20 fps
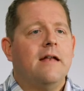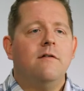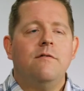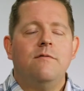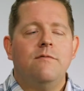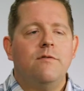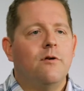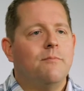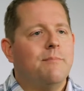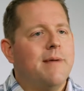
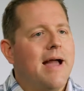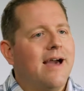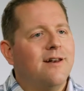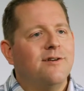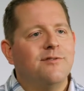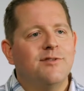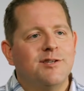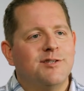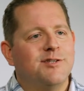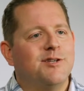And no
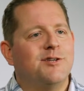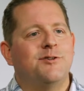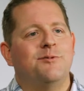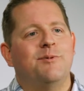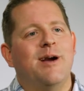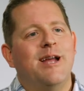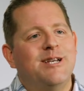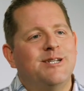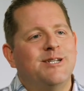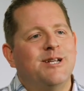matter the
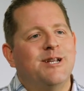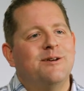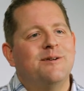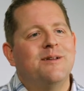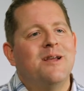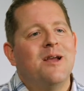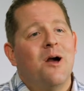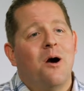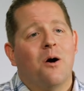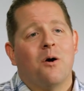
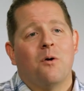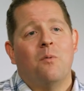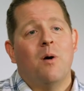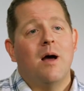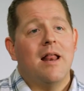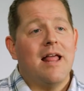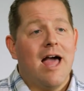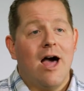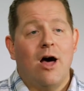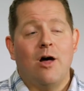situation or
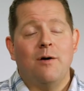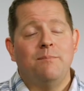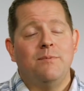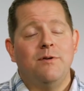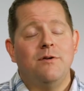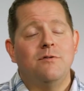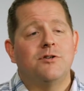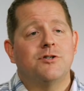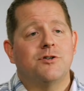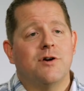what
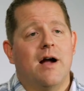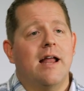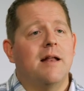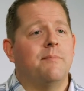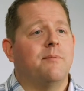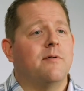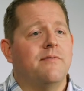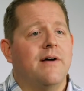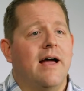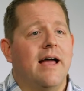help you
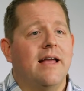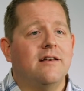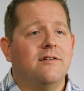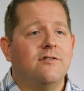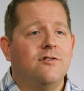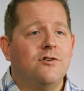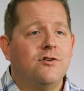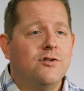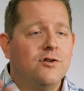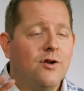try to
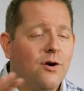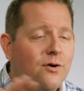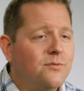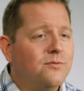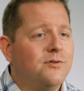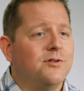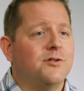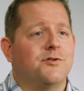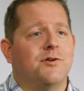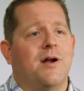provide,
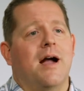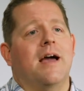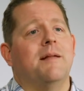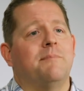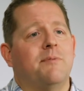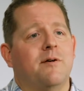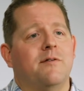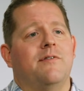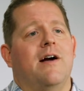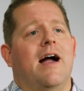don't
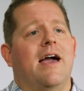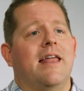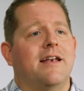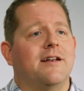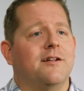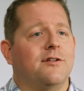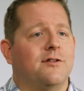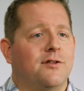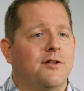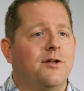try to
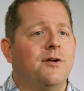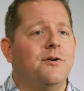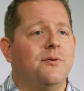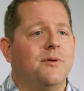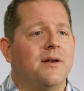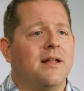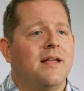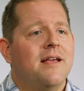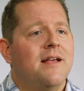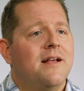provide it
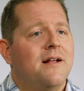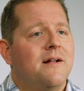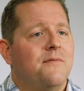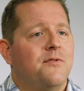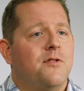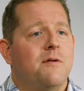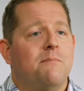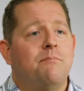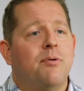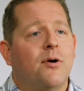alone.
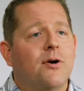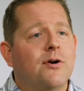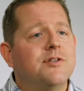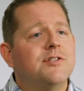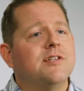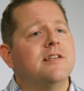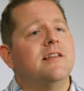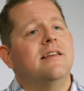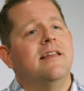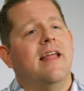The
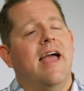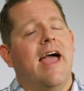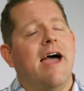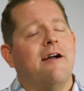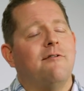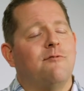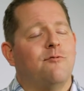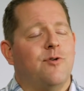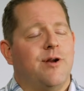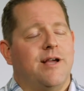person
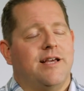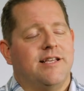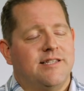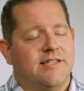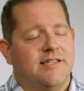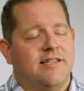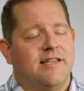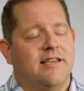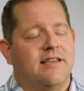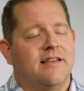at
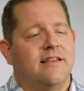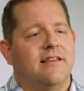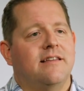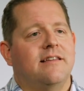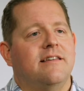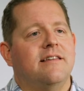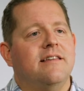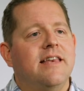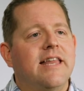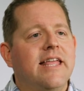risk
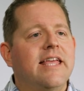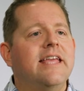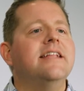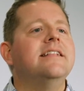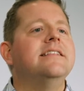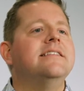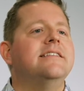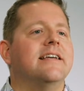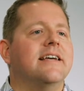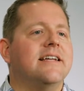
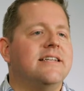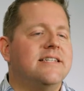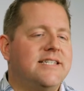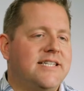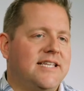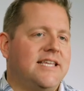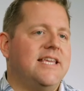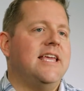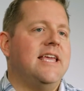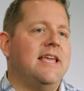needs a
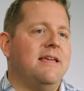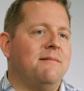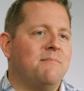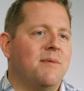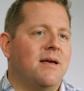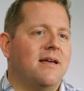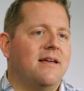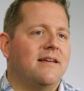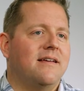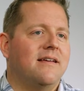
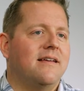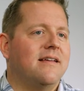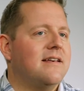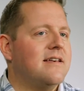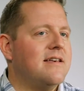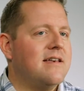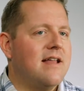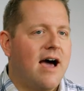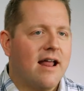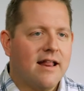team,
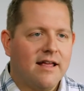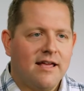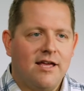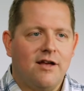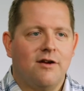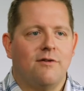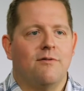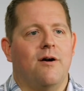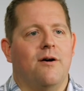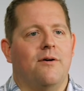not a
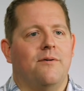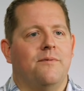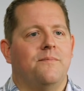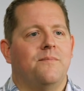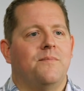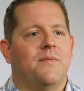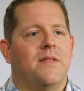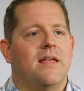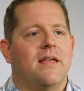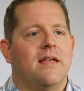hero.